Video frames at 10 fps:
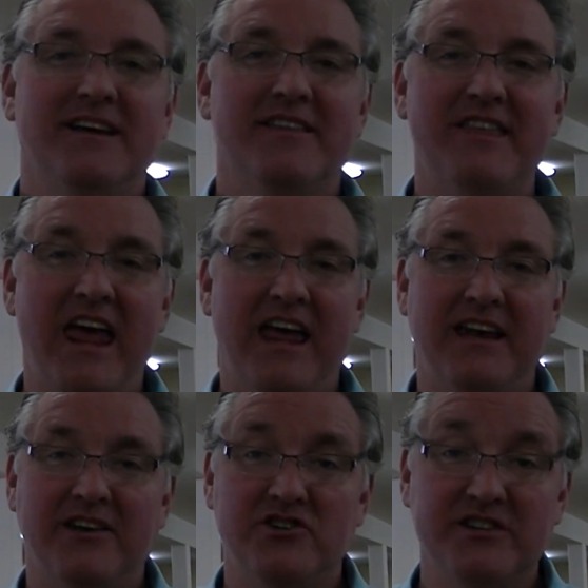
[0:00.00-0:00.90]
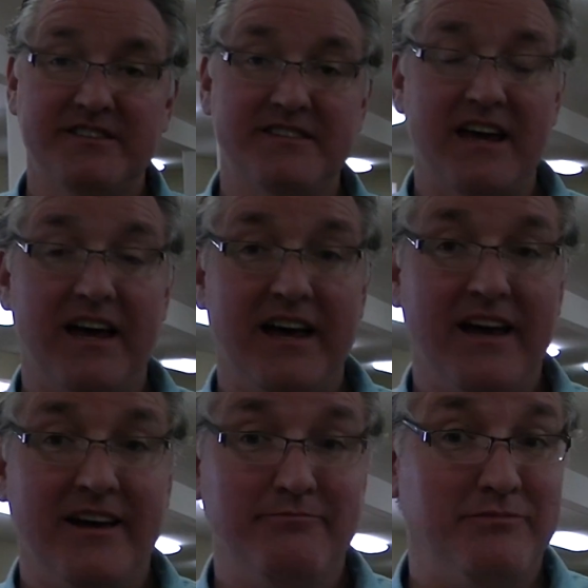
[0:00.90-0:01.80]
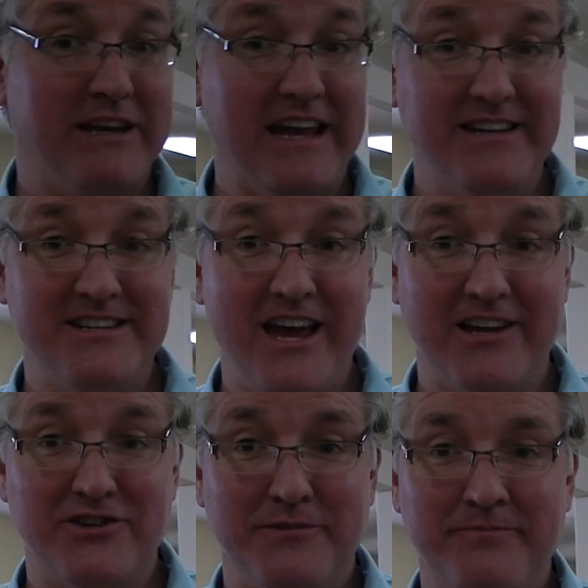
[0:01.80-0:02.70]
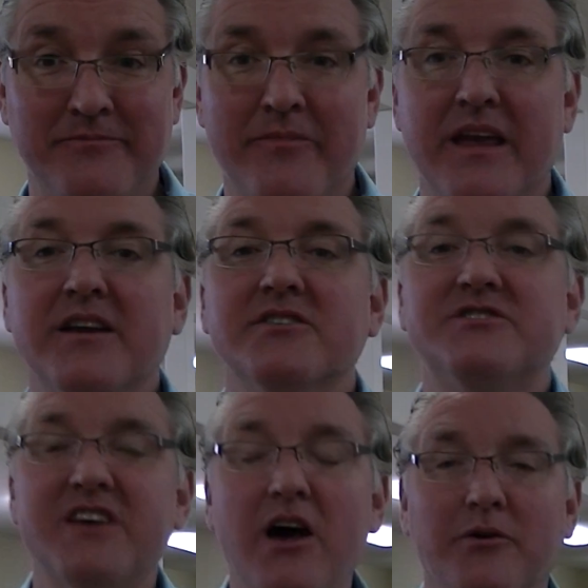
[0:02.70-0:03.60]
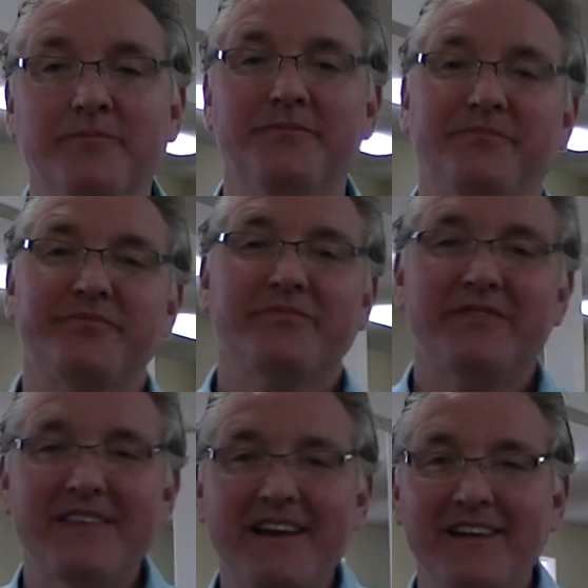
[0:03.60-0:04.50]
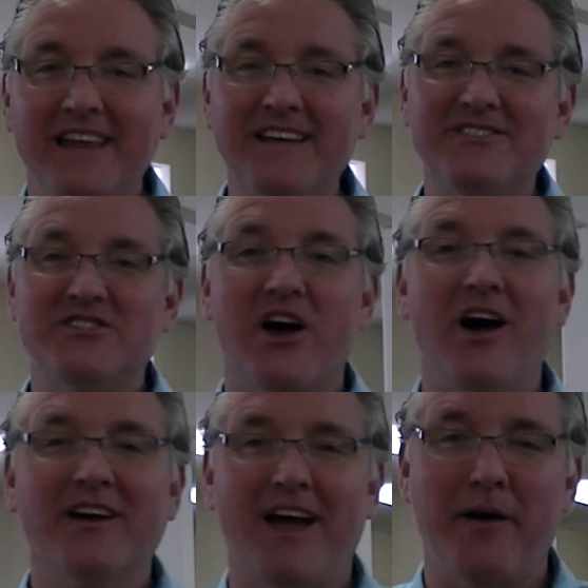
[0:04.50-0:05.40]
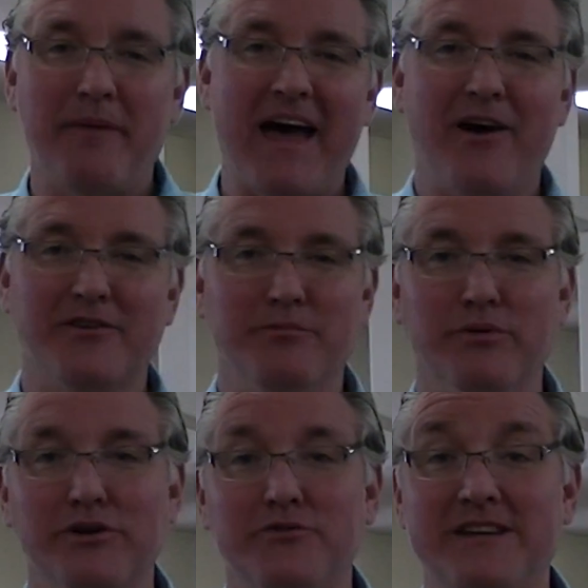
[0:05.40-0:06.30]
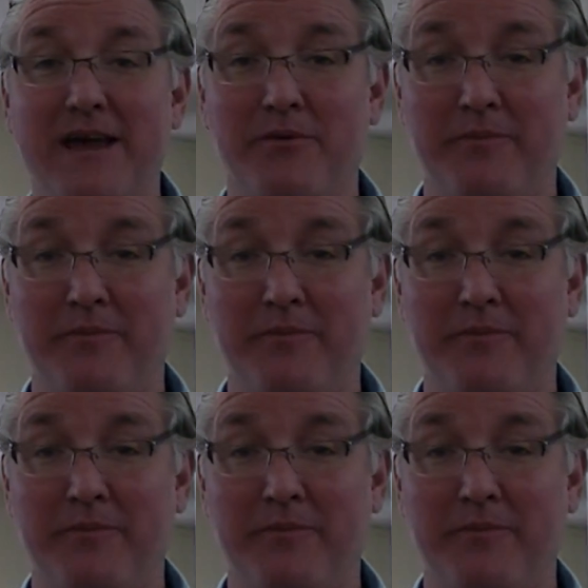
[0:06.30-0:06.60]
then just get in touch. So let's talk about Blue Table